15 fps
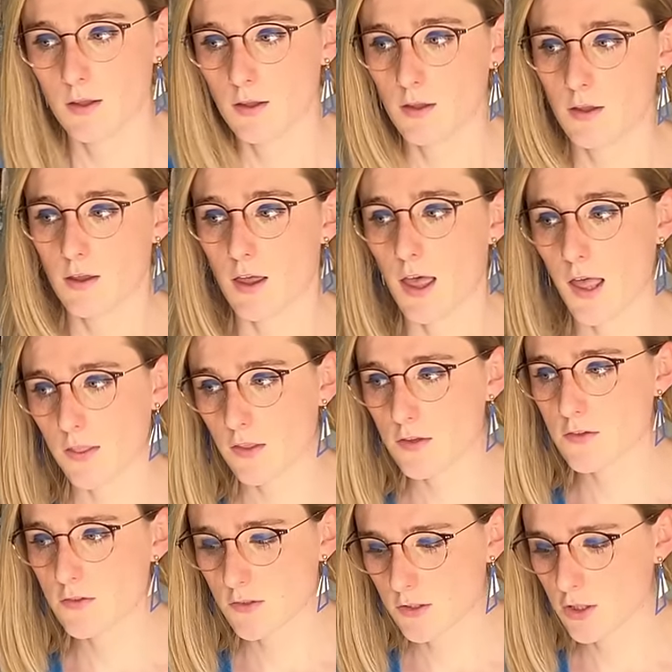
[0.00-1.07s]
And this is a
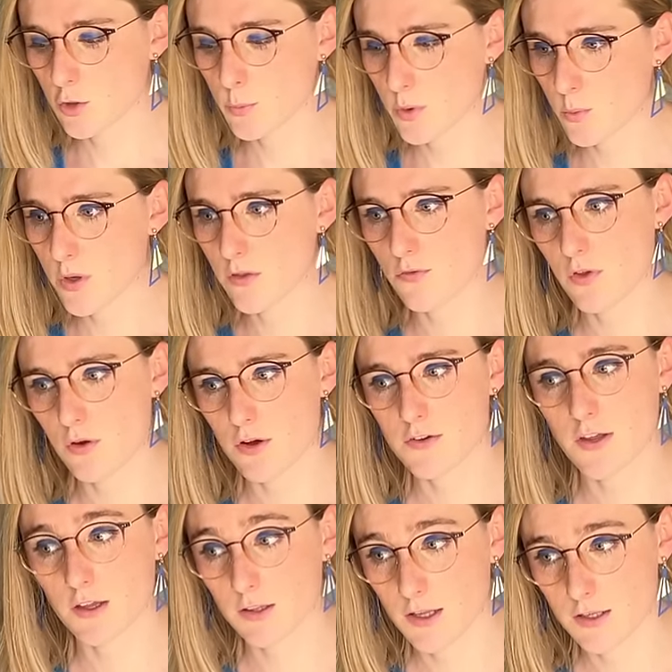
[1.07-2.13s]
little bit where the fairy tale
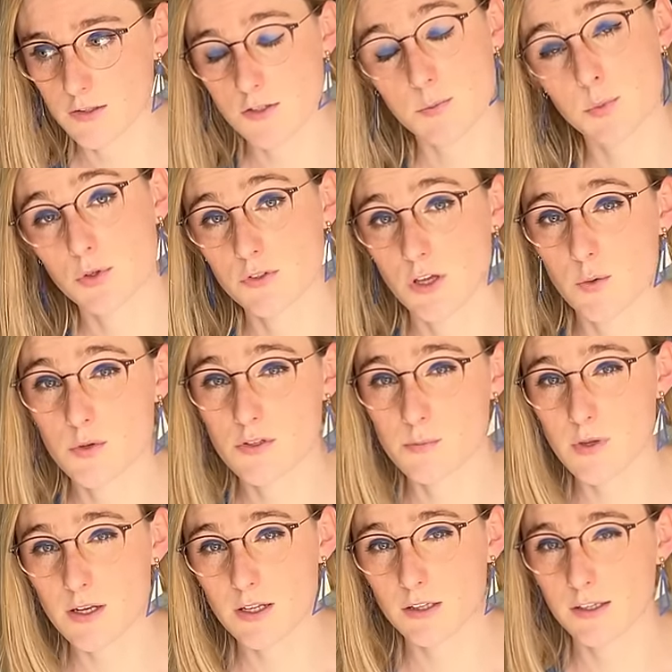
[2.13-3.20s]
ends, because I was
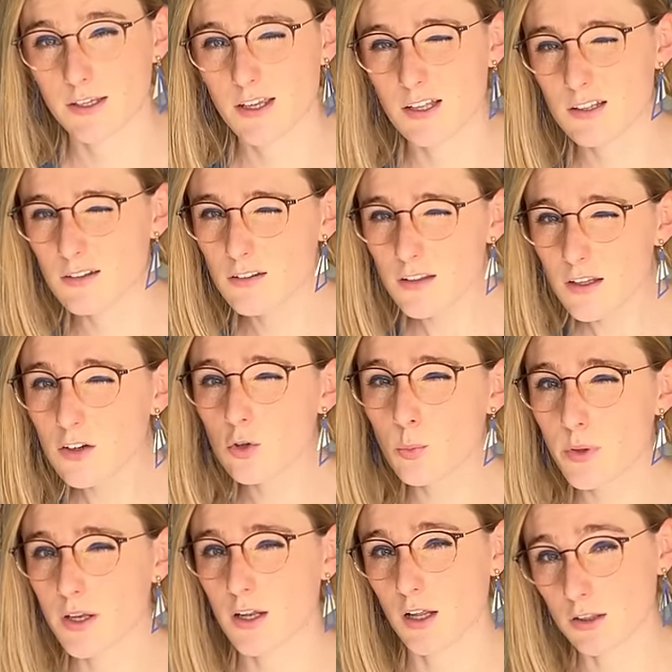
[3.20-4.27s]
immediately a little bit
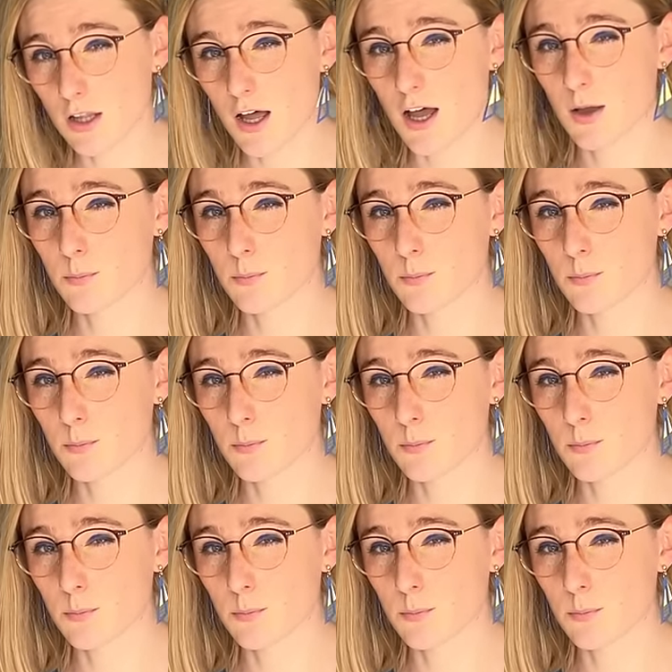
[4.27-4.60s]
alarmed.